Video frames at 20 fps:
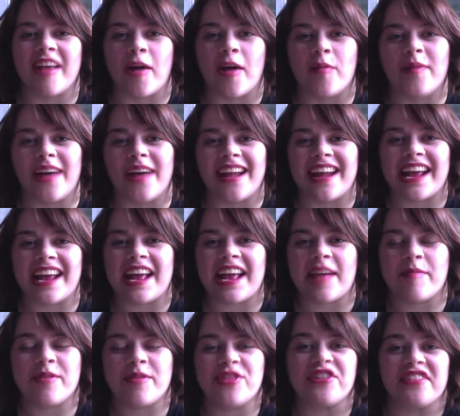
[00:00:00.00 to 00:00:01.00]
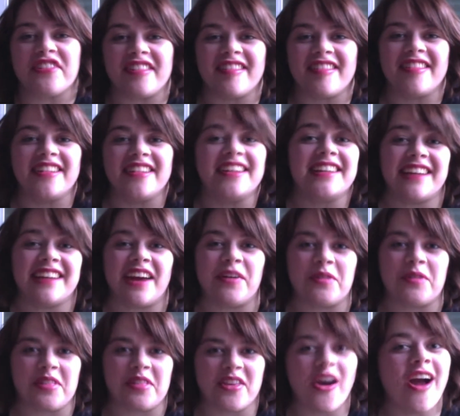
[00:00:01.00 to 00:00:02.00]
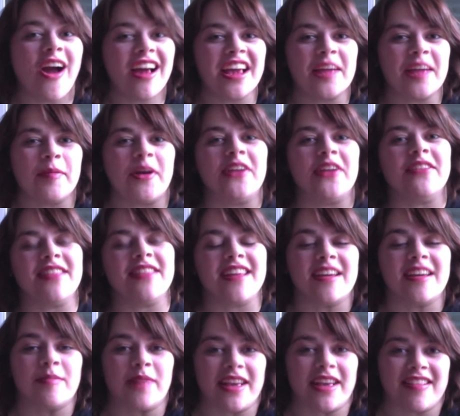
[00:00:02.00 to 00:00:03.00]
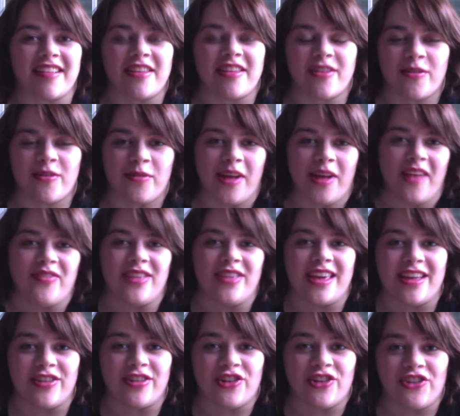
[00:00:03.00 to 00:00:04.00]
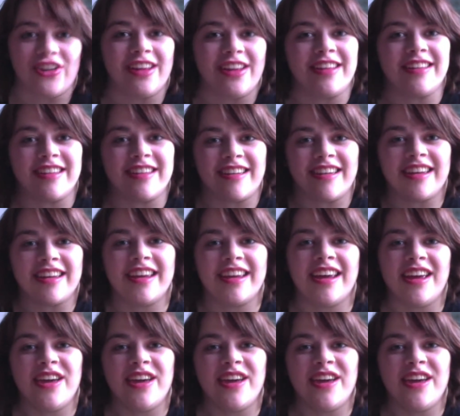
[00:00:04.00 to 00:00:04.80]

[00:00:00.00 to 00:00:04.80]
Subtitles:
how bad I am at just sitting down and talking about a thing because I don't have the energy to